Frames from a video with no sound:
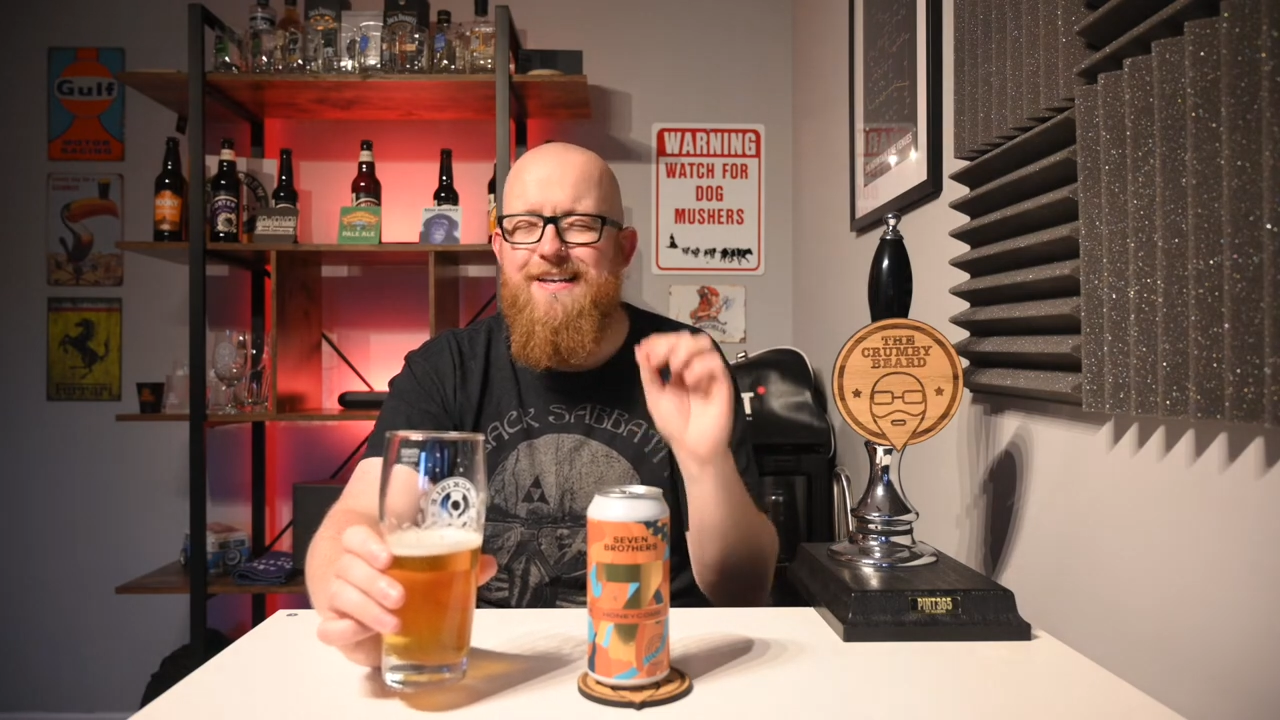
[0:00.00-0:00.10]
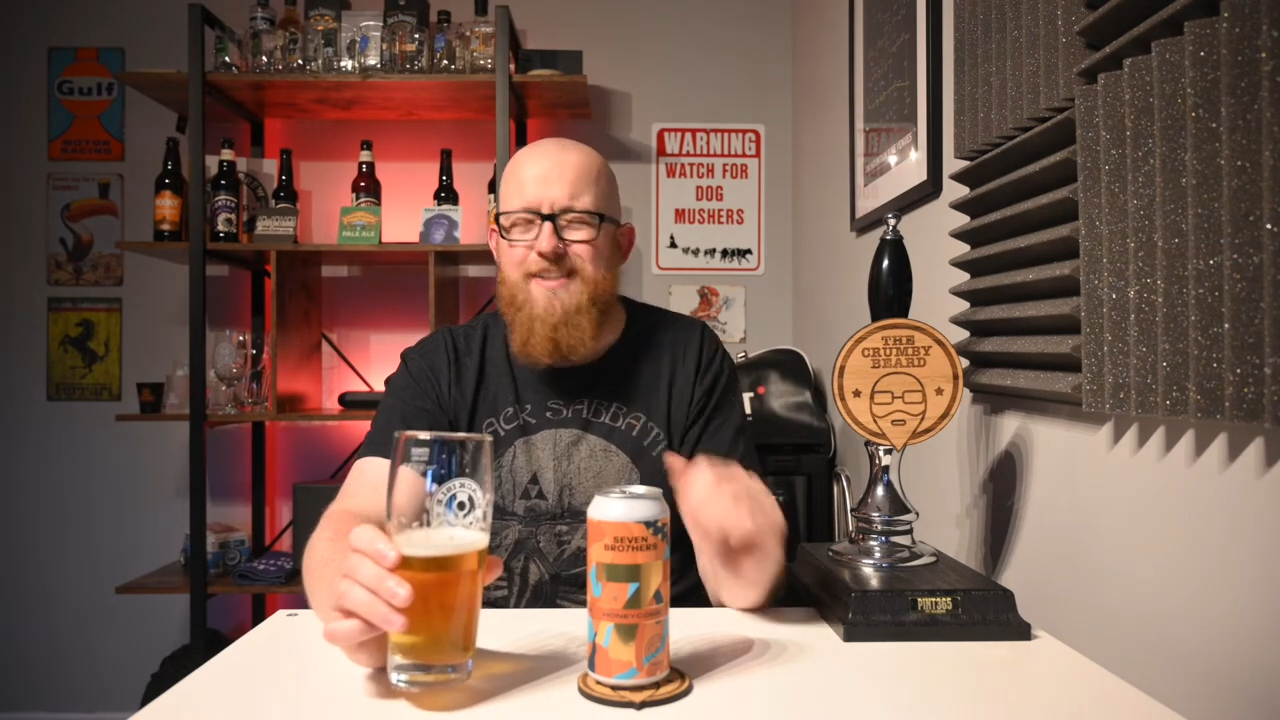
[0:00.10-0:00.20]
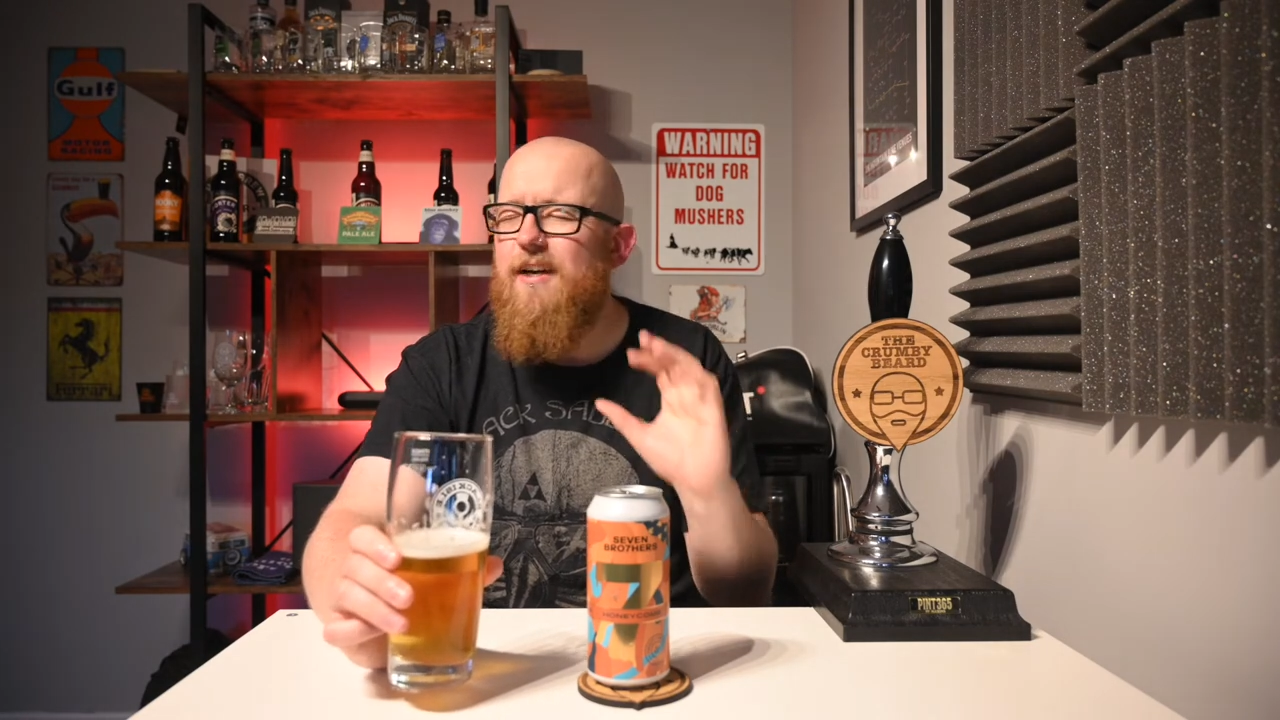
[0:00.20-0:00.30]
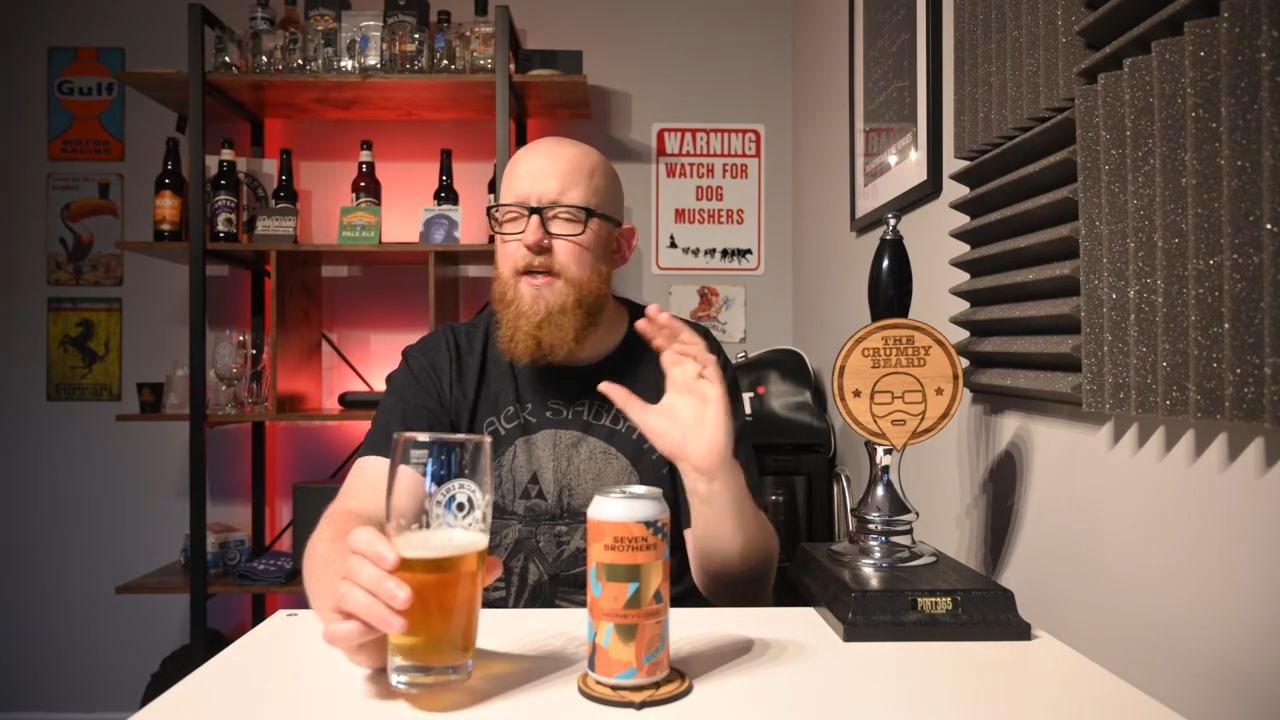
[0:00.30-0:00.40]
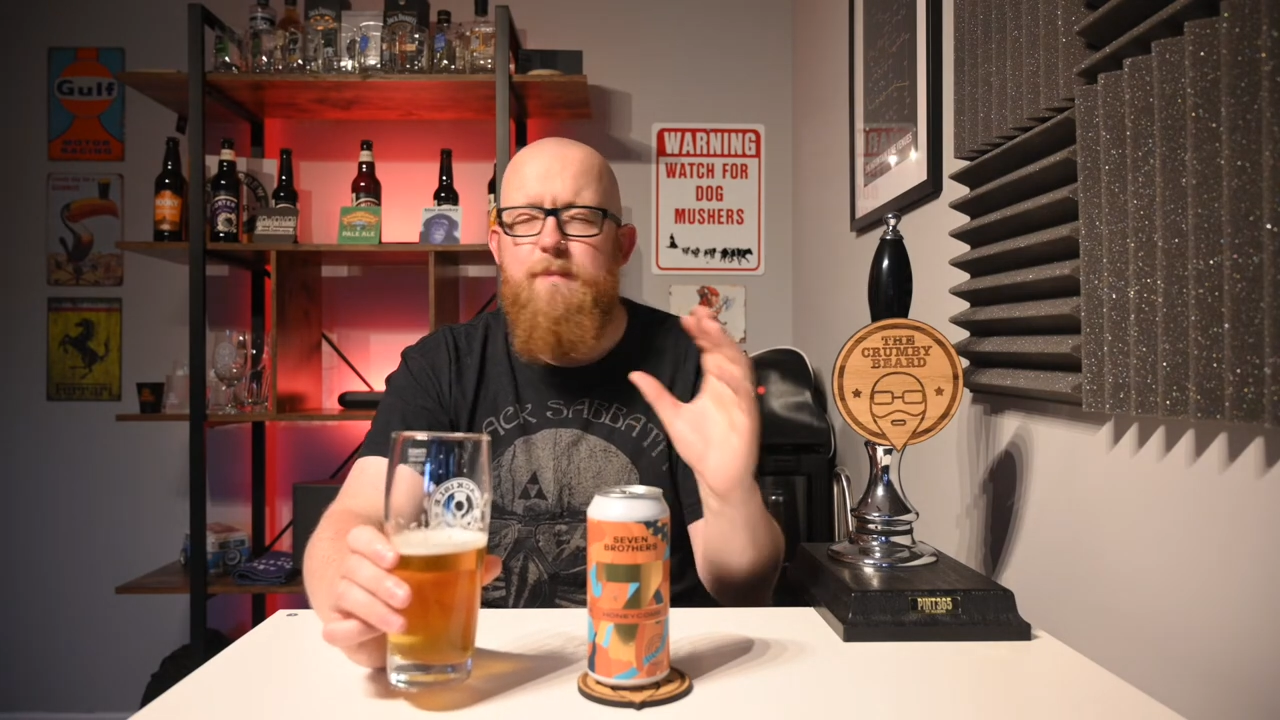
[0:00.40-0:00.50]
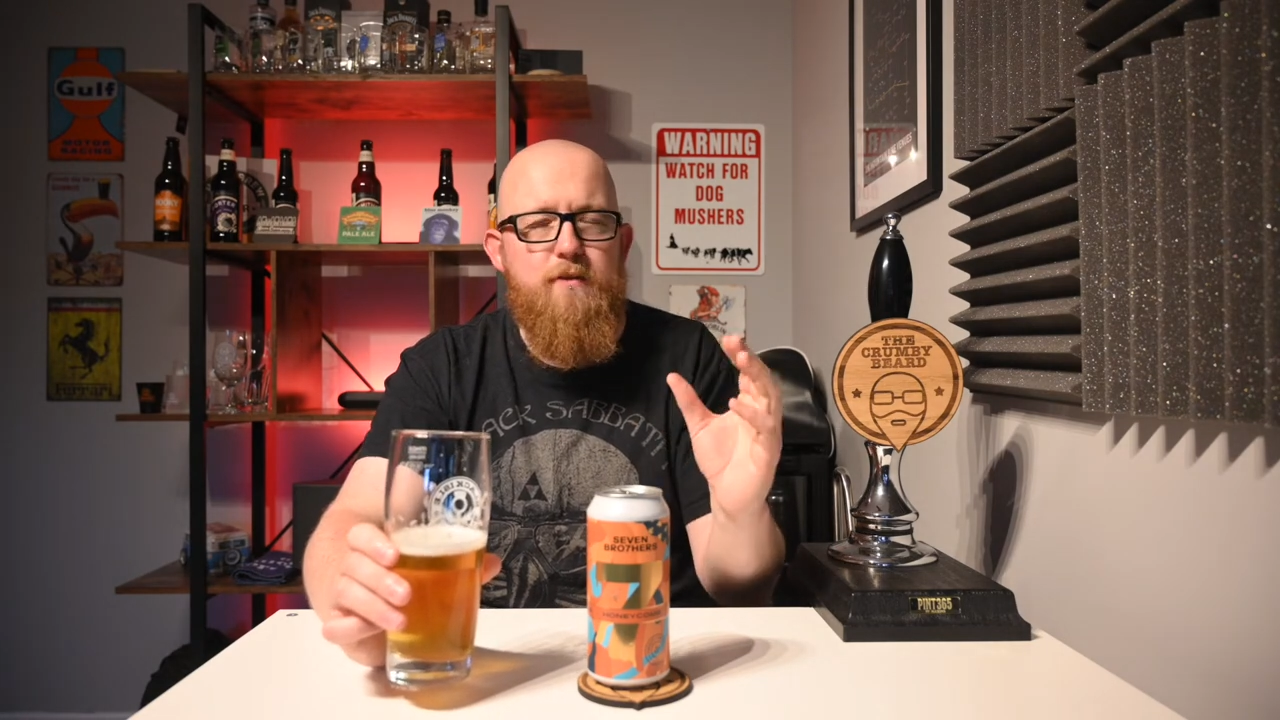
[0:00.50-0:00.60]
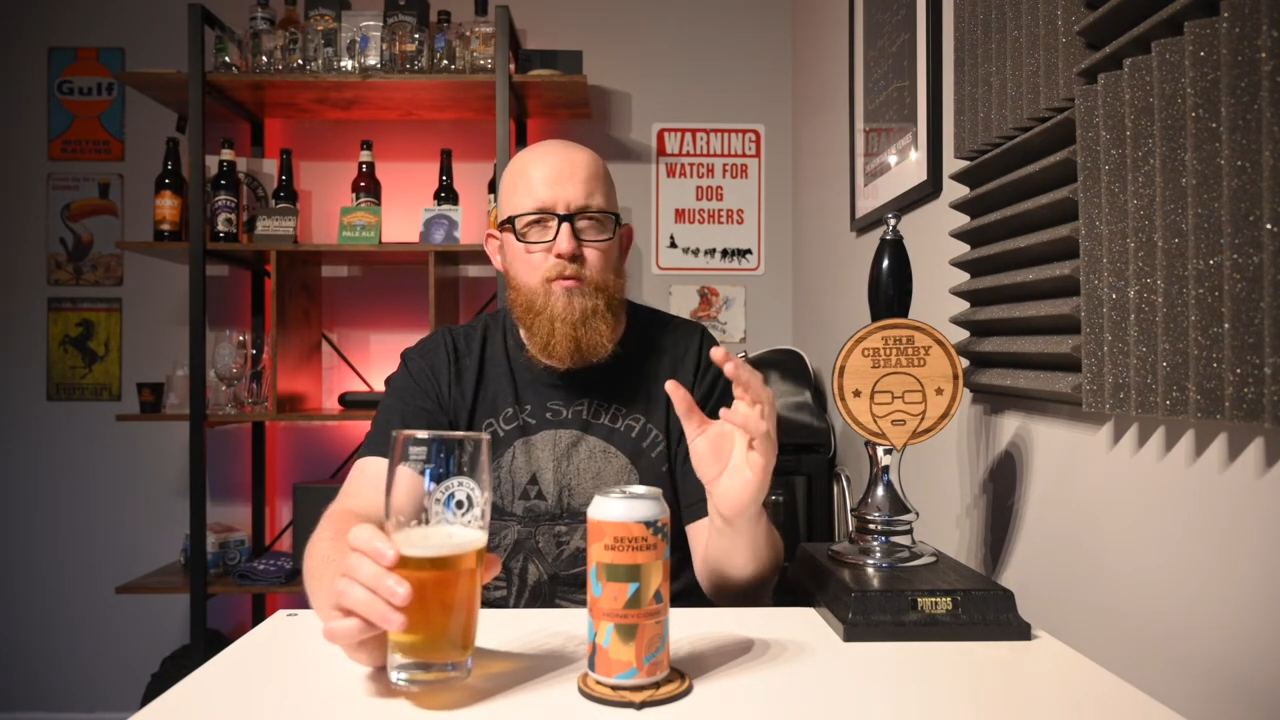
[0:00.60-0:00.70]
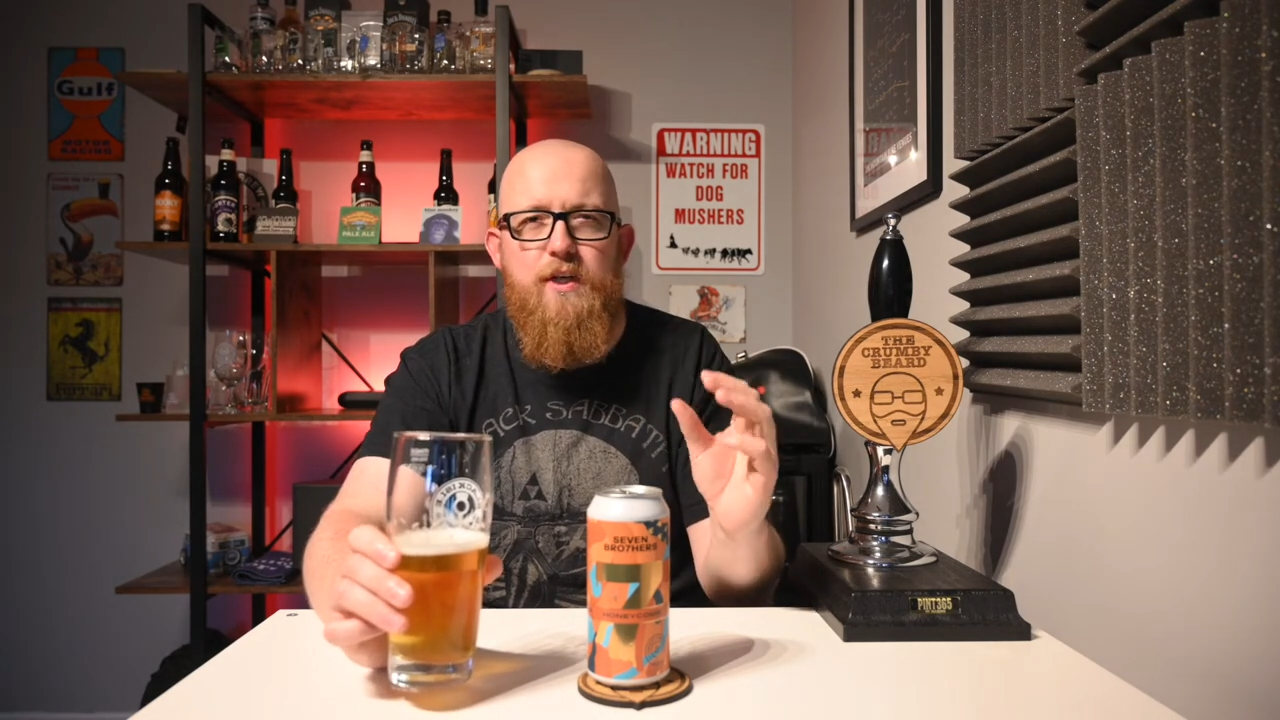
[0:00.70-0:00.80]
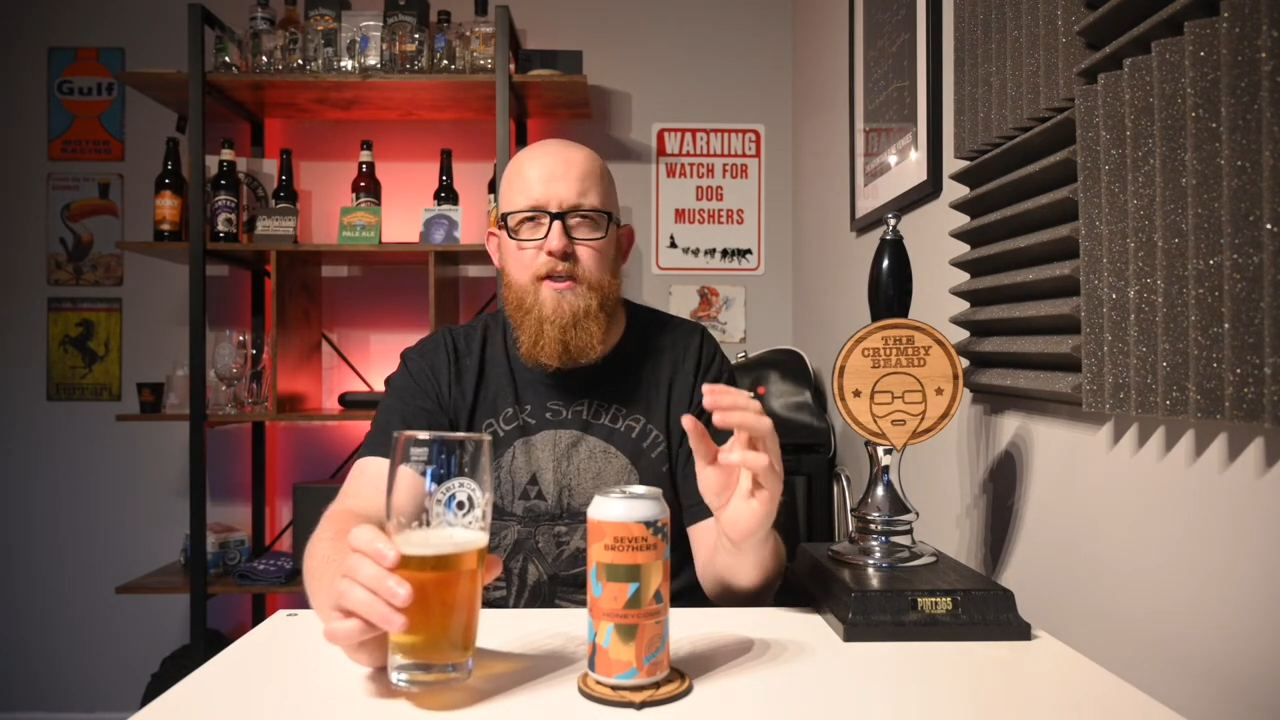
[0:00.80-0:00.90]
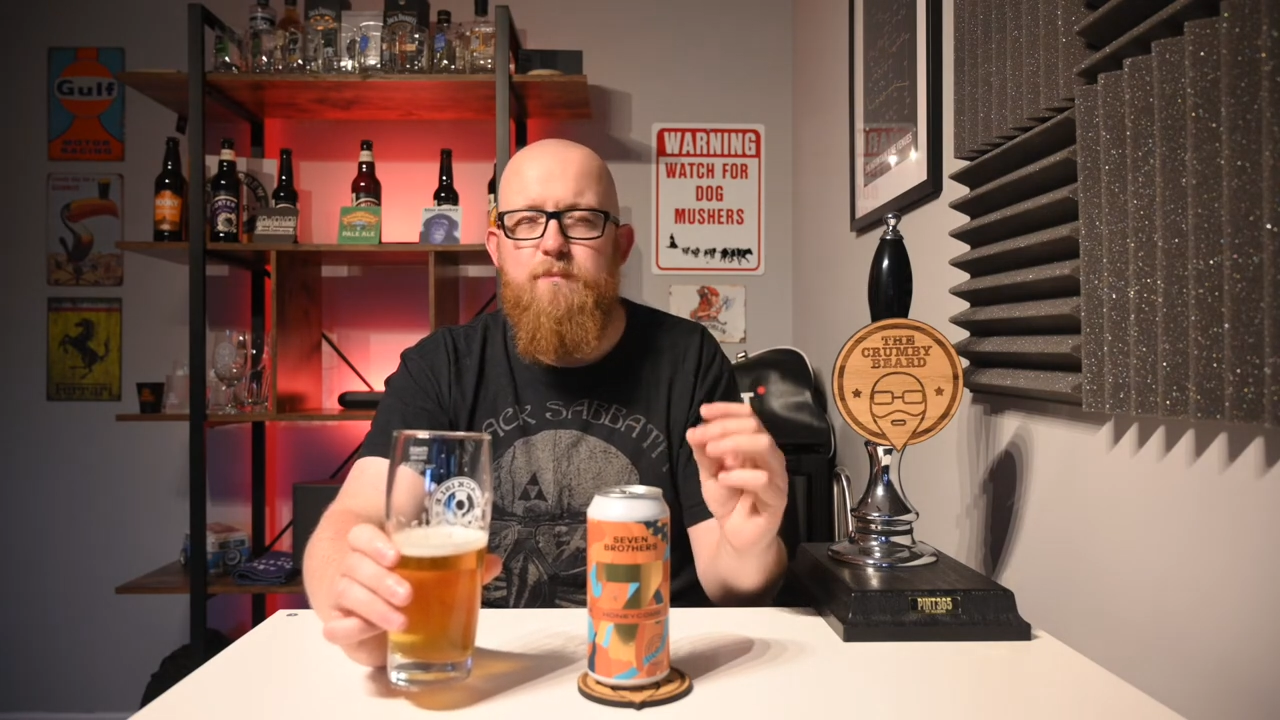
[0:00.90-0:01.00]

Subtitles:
Tiny bit of sweetness,